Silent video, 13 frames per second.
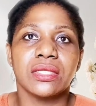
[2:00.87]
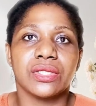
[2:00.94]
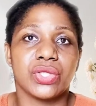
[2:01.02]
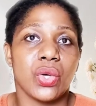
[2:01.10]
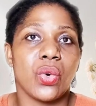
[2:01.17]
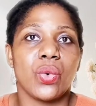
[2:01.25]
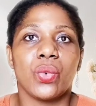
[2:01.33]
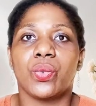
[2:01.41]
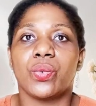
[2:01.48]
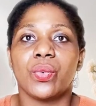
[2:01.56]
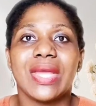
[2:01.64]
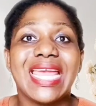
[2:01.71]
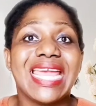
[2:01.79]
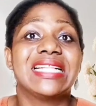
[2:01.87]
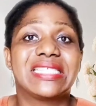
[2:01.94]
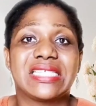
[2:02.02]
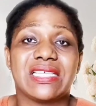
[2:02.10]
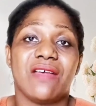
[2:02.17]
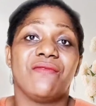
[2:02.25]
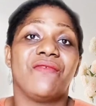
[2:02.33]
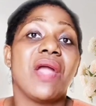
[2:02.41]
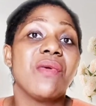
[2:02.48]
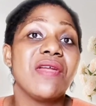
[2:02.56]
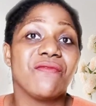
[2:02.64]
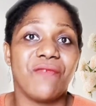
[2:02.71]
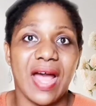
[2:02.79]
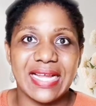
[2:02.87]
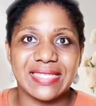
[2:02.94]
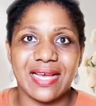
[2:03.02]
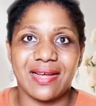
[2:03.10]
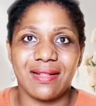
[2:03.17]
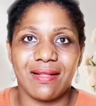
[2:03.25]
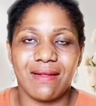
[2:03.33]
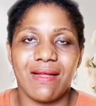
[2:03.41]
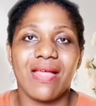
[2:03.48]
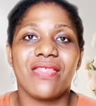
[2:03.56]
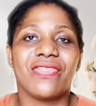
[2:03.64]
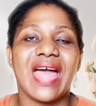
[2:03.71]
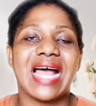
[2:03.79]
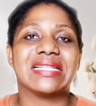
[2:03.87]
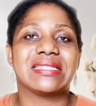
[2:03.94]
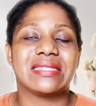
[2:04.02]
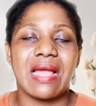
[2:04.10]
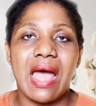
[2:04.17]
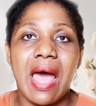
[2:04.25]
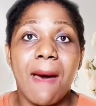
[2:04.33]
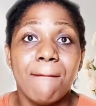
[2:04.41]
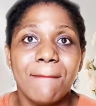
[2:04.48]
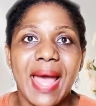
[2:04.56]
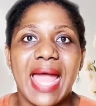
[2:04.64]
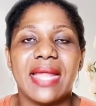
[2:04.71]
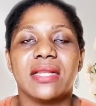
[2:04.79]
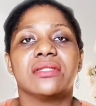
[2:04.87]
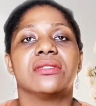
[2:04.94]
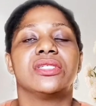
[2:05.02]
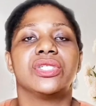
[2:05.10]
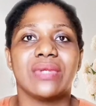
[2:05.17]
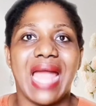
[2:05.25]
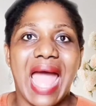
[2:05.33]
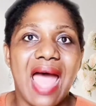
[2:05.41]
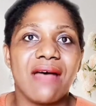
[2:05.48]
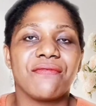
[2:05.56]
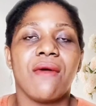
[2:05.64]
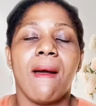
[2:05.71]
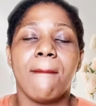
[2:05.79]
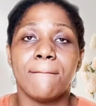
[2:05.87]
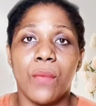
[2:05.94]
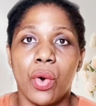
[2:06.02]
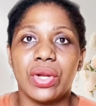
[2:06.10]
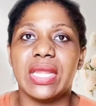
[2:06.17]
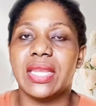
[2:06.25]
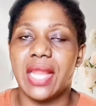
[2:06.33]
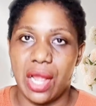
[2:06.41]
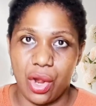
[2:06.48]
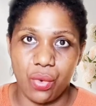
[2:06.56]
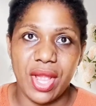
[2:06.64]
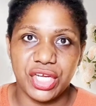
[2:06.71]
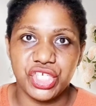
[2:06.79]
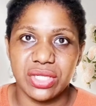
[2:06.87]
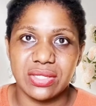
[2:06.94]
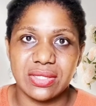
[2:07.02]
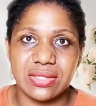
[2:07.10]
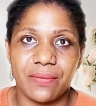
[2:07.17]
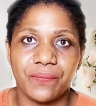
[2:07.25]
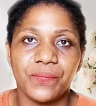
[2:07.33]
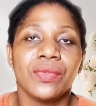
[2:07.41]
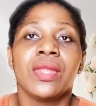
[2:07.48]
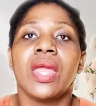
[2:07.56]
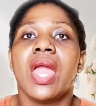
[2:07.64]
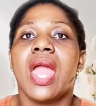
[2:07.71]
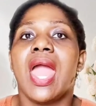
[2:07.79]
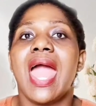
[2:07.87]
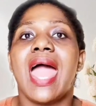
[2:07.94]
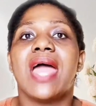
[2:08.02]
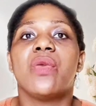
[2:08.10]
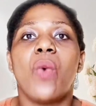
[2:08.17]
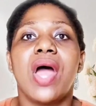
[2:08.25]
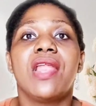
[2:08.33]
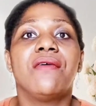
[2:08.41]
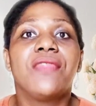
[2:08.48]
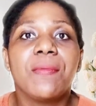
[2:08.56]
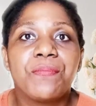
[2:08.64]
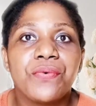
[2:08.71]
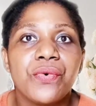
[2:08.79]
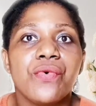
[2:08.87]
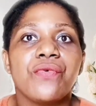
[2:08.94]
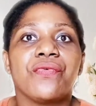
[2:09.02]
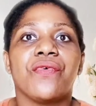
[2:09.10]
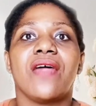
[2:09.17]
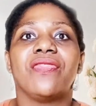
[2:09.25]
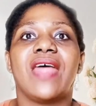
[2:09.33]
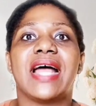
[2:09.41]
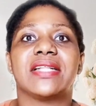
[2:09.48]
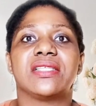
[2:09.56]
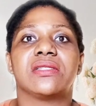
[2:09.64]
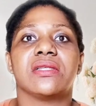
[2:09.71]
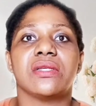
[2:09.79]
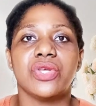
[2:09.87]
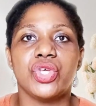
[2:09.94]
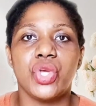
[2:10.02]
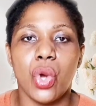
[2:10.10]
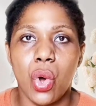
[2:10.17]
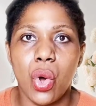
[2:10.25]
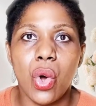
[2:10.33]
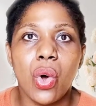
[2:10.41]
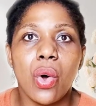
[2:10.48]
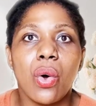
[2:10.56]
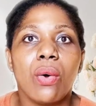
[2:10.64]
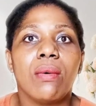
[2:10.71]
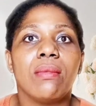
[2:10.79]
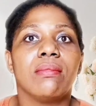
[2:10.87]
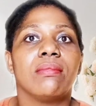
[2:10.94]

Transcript: So it's very vital that a man should have morning erections. And one of the proof that your